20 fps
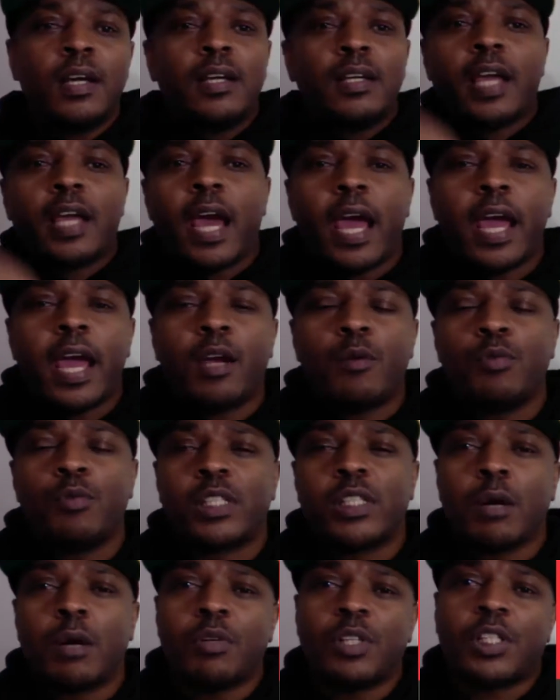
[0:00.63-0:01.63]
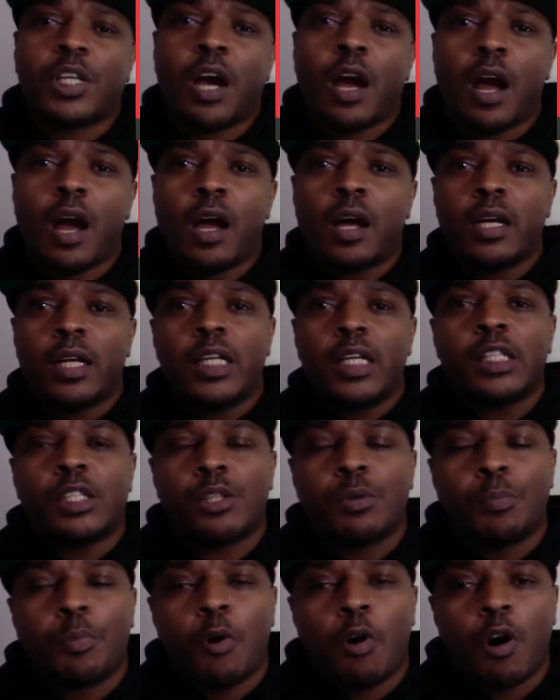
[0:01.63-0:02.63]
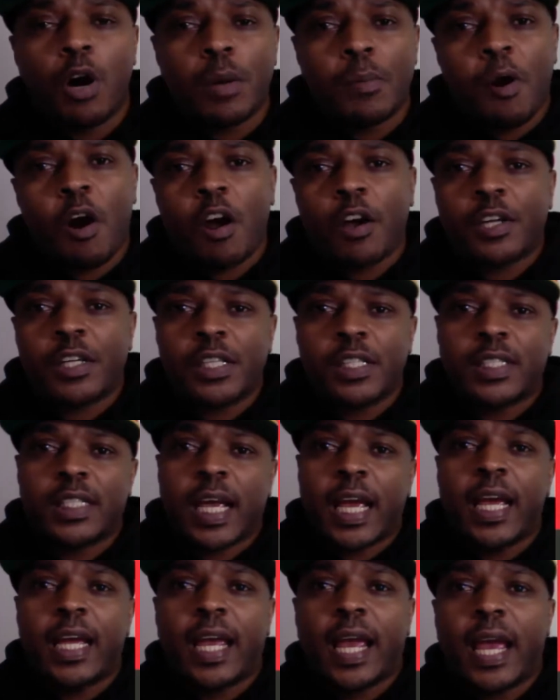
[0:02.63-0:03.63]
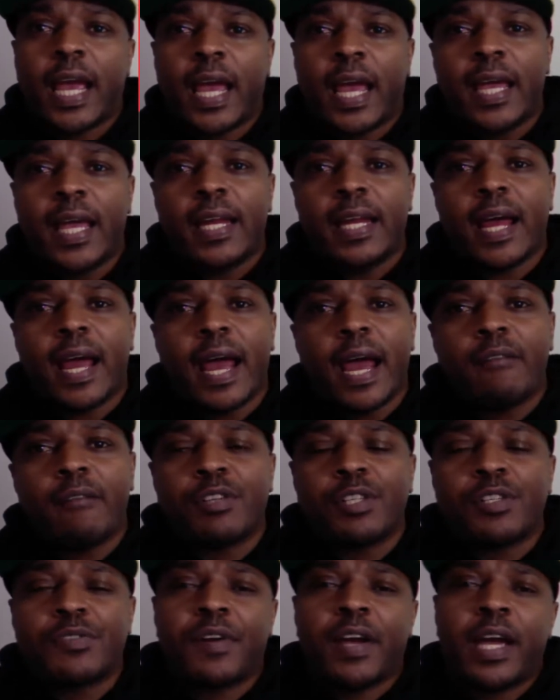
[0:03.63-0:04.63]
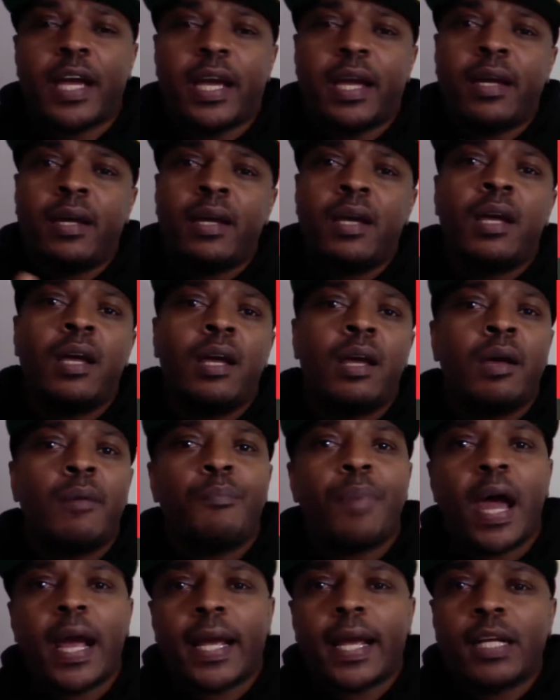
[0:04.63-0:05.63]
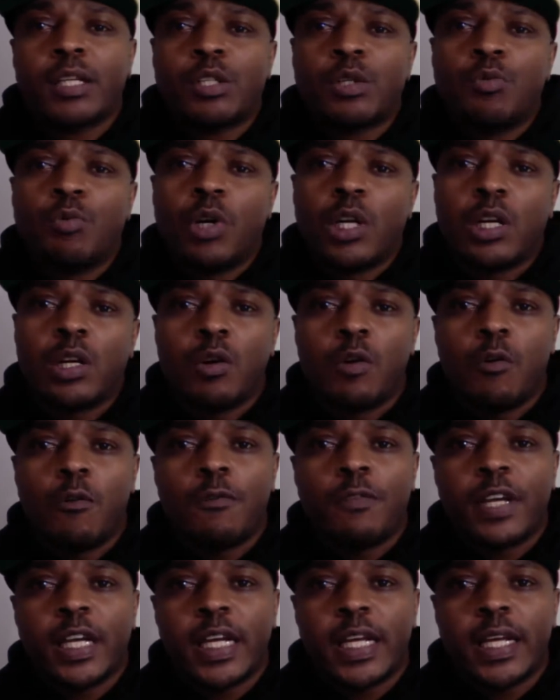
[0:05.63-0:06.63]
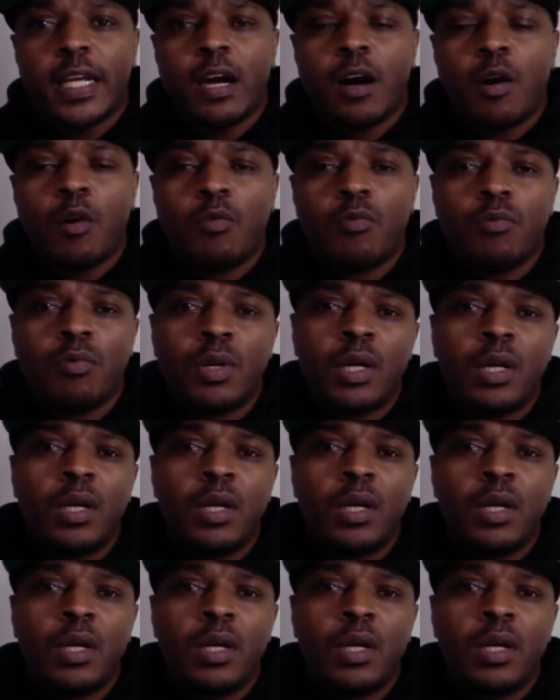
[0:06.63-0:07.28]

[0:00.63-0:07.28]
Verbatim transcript: Gang, what's up with y'all? It's your boy Marcus, aka The Average Fan, back at you with a new video.